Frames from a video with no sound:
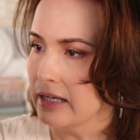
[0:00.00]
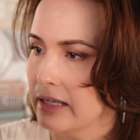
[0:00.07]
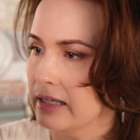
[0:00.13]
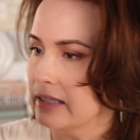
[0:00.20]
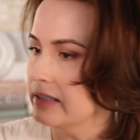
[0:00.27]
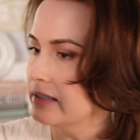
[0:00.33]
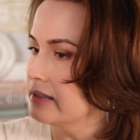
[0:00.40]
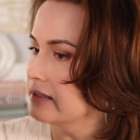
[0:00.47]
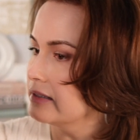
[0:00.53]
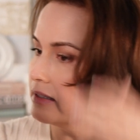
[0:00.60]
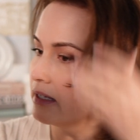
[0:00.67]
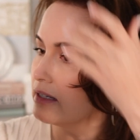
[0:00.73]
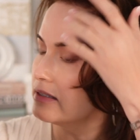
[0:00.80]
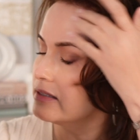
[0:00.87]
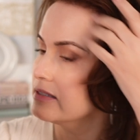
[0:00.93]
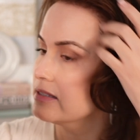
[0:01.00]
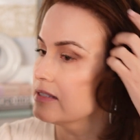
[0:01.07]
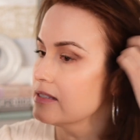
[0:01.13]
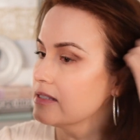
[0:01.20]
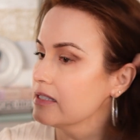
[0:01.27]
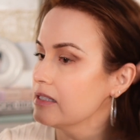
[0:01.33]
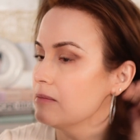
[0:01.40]
It does
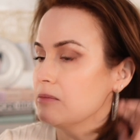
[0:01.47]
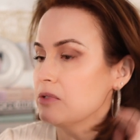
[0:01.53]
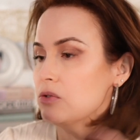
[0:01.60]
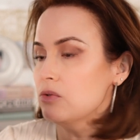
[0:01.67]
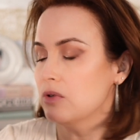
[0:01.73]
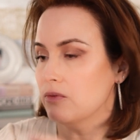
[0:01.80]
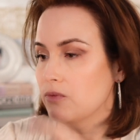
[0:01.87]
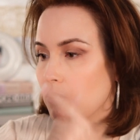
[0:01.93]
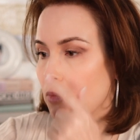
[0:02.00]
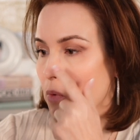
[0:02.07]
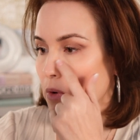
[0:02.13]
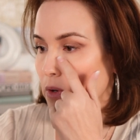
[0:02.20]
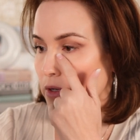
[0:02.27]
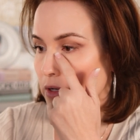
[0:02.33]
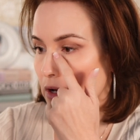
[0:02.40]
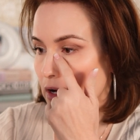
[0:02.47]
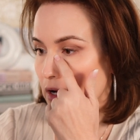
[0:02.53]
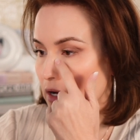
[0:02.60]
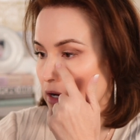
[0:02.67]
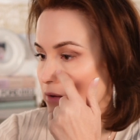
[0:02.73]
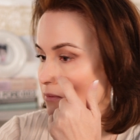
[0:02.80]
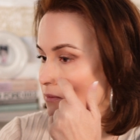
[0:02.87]
seem to have worn
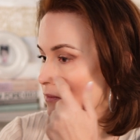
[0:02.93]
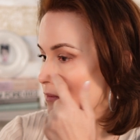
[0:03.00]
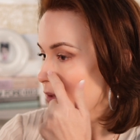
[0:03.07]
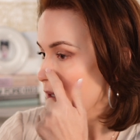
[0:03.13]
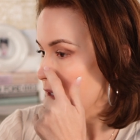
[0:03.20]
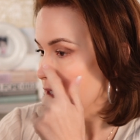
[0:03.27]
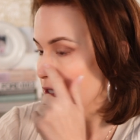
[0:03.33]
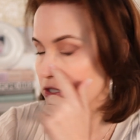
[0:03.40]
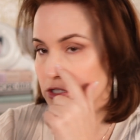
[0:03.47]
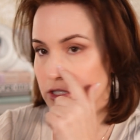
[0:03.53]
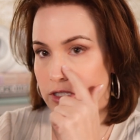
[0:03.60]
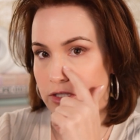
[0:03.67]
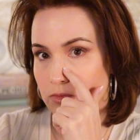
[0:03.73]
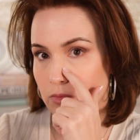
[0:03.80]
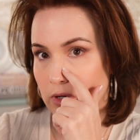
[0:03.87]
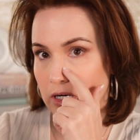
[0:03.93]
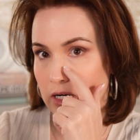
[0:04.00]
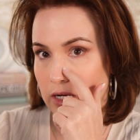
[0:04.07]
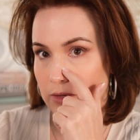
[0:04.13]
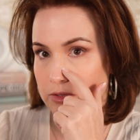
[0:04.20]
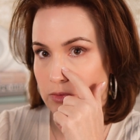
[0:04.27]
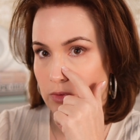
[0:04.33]
off just where
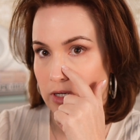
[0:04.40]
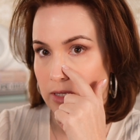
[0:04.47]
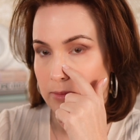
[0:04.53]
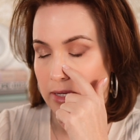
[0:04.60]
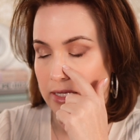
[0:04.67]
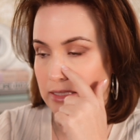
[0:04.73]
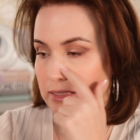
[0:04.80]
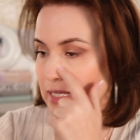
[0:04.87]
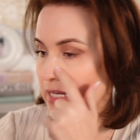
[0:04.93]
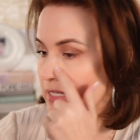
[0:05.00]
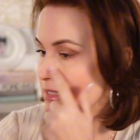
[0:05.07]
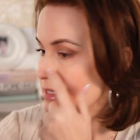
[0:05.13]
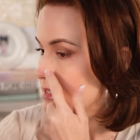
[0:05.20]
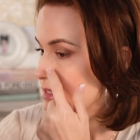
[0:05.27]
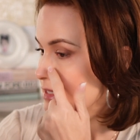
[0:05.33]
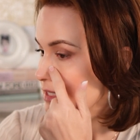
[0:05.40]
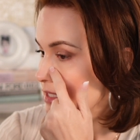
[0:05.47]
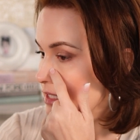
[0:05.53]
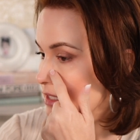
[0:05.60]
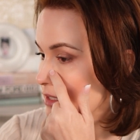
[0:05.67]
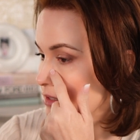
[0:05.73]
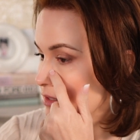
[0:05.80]
I was wearing my glasses.
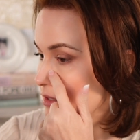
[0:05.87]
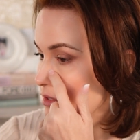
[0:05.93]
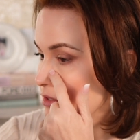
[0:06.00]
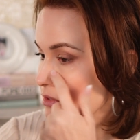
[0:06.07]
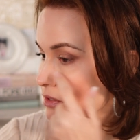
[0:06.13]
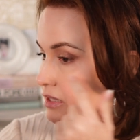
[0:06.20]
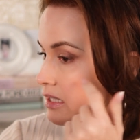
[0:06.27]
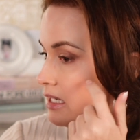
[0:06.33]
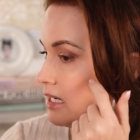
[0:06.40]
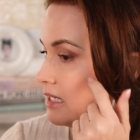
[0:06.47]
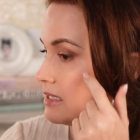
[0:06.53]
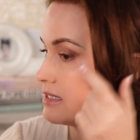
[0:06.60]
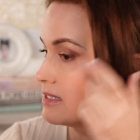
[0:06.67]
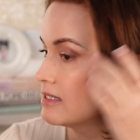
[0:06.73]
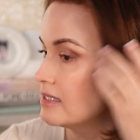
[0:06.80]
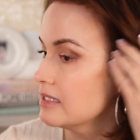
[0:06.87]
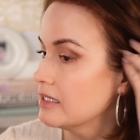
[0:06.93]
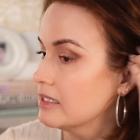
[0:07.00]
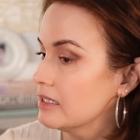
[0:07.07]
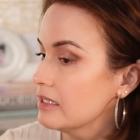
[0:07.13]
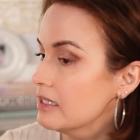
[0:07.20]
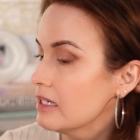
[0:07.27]
Here you can kind of
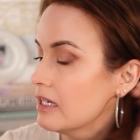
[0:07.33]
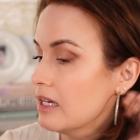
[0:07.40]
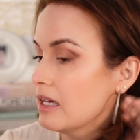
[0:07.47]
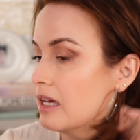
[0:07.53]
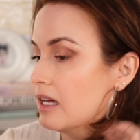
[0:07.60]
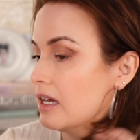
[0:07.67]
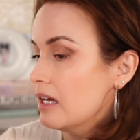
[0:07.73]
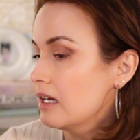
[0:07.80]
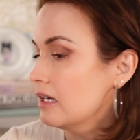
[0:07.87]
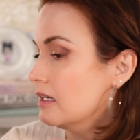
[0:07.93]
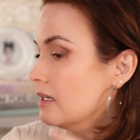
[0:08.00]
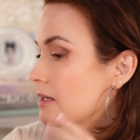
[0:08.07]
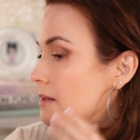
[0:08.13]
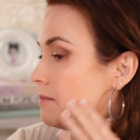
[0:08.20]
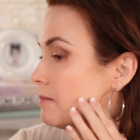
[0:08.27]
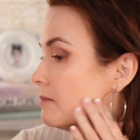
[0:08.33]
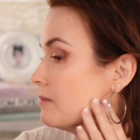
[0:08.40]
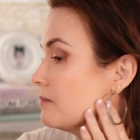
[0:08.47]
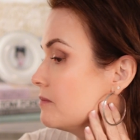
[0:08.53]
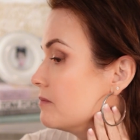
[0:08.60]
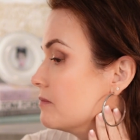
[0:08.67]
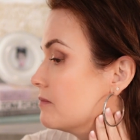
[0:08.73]
see
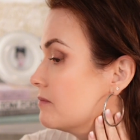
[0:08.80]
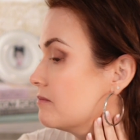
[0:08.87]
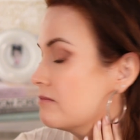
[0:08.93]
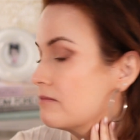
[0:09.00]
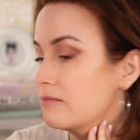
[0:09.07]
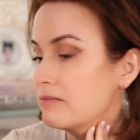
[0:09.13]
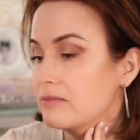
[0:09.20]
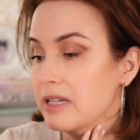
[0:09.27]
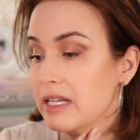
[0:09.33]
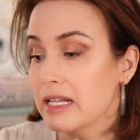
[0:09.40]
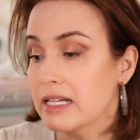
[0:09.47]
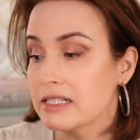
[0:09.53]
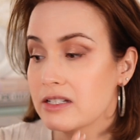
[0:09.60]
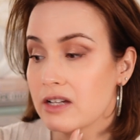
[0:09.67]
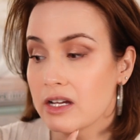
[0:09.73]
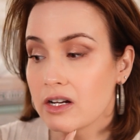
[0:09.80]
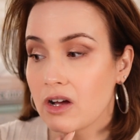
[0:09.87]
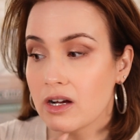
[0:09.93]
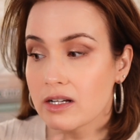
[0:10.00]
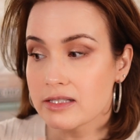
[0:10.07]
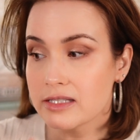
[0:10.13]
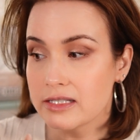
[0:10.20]
it has not
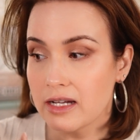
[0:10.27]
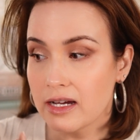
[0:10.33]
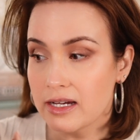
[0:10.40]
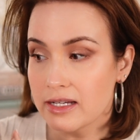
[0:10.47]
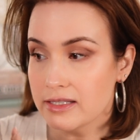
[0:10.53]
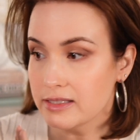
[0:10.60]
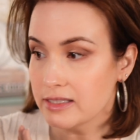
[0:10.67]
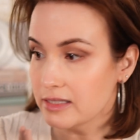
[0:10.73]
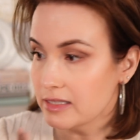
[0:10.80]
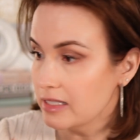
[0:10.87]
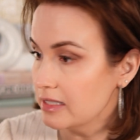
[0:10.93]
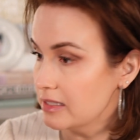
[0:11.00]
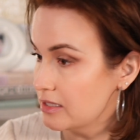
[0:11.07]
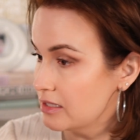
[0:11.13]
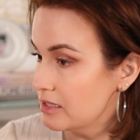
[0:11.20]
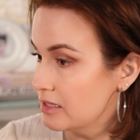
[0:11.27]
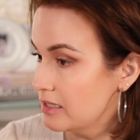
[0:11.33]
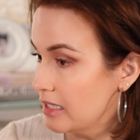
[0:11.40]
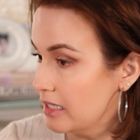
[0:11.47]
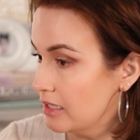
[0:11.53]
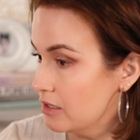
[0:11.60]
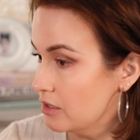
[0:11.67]
oxidized. It has
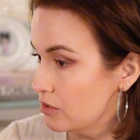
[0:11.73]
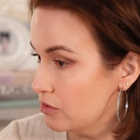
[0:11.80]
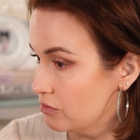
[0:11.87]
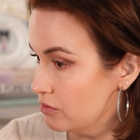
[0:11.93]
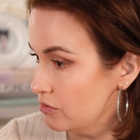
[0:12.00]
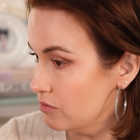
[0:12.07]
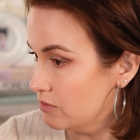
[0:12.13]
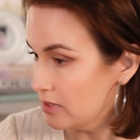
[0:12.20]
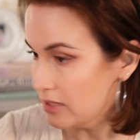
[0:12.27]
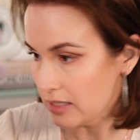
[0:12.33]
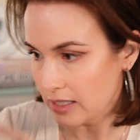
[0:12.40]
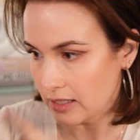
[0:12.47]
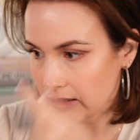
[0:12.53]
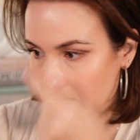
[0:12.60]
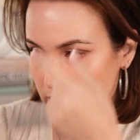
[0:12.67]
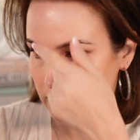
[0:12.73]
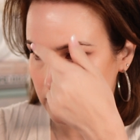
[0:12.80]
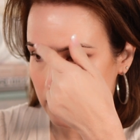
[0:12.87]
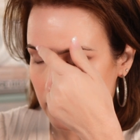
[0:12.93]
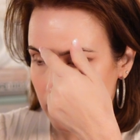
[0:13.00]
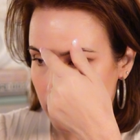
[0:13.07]
stayed true to its color.